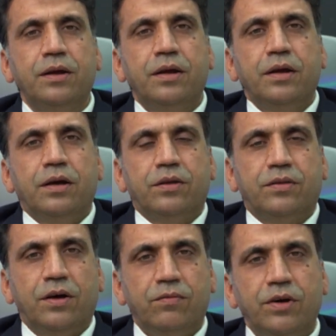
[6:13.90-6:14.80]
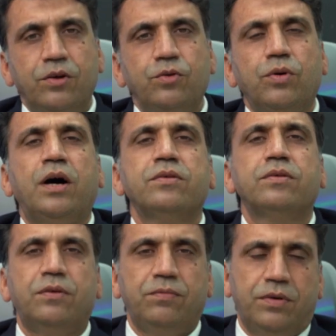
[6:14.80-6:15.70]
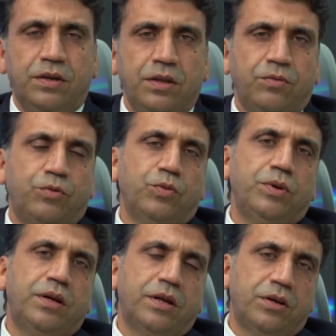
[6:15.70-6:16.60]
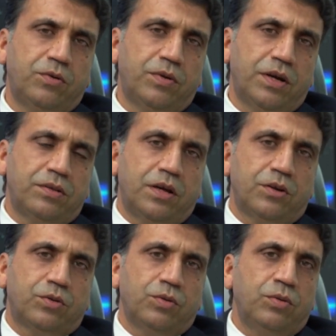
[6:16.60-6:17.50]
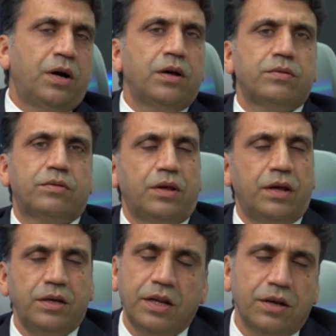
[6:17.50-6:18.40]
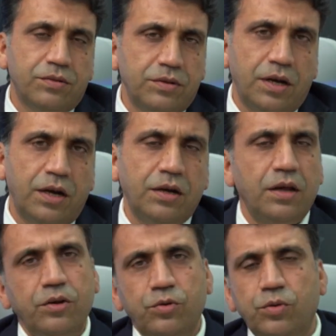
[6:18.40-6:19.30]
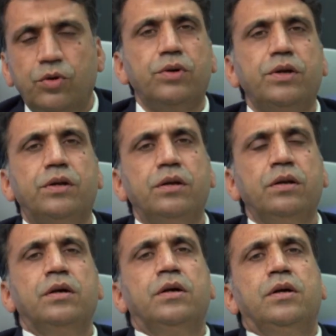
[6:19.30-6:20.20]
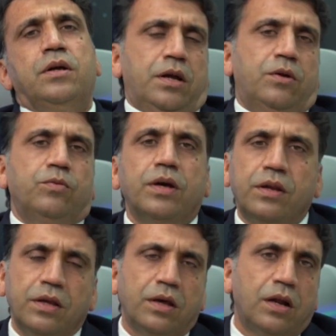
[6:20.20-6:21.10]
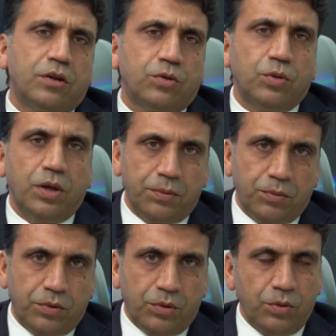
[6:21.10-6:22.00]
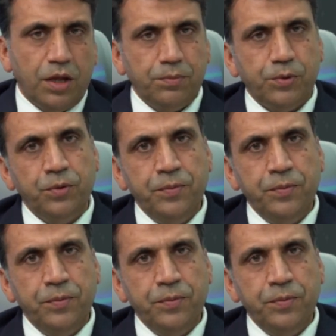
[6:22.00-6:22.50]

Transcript: someone, ask someone if you need any advice, also ask any tax agent and your auditor, and we are here also help to help you,